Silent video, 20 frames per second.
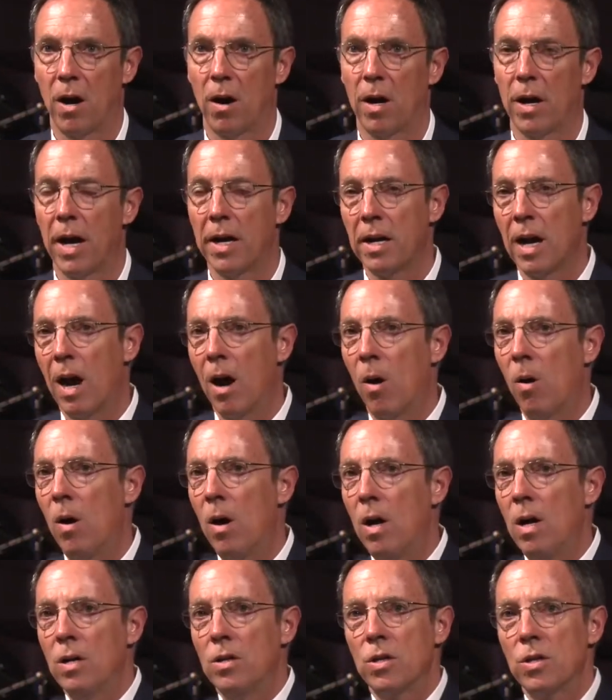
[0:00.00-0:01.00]
And I now
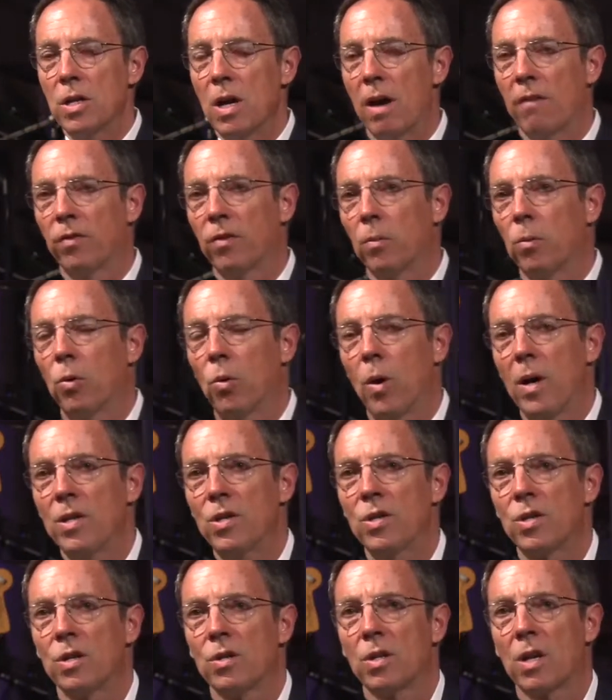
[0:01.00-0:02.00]
just have some
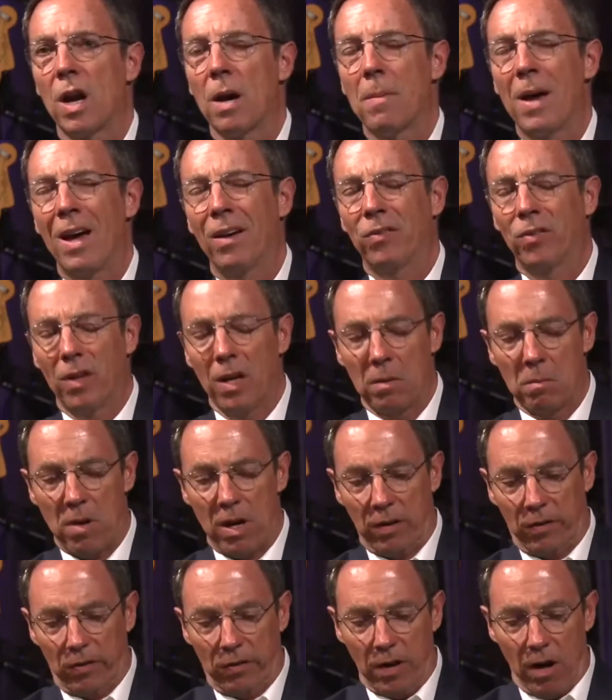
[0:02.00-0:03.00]
questions that I'm asking
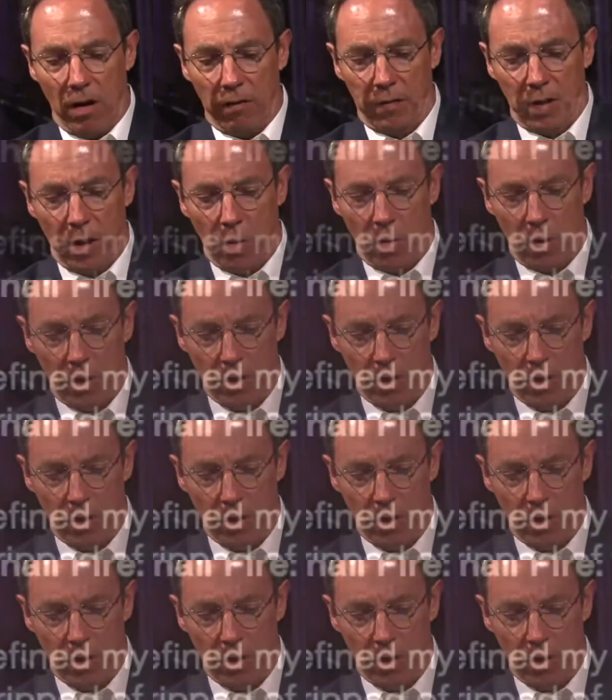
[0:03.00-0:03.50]
myself, and I want to